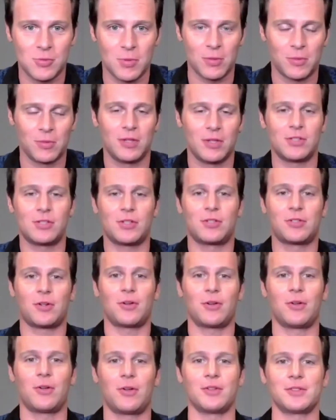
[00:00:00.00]
Mutant Ninja
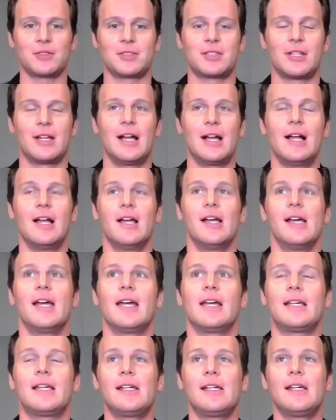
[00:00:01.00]
Turtles.
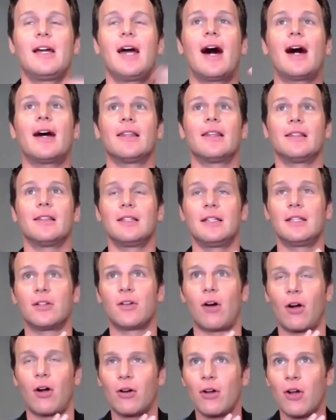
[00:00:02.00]
He got
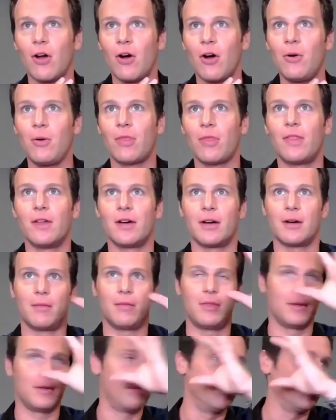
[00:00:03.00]
Leonardo,
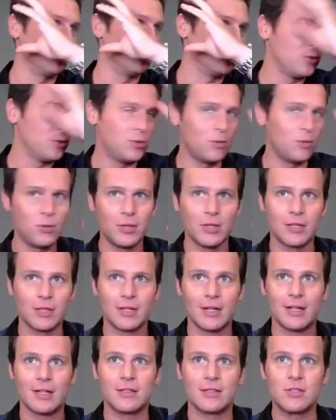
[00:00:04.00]
the blue
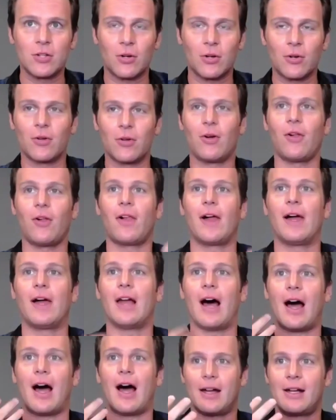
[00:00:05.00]
turtle,
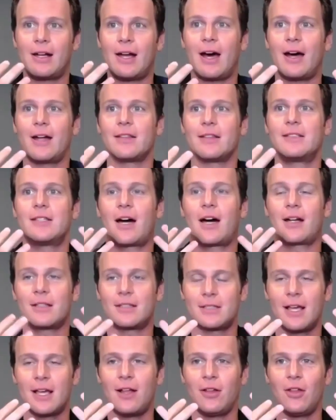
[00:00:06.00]
and I got
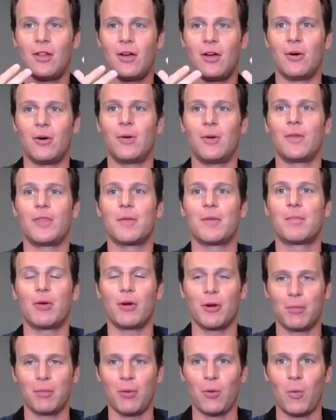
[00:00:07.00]
Donatello, the
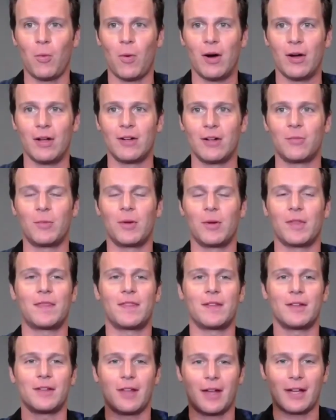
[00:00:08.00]
purple one with
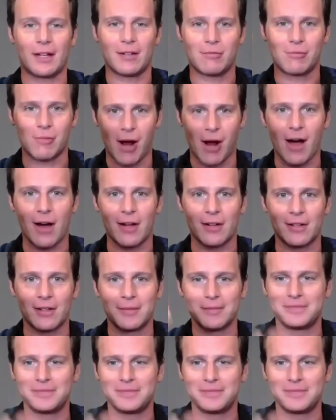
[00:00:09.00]
the like rod.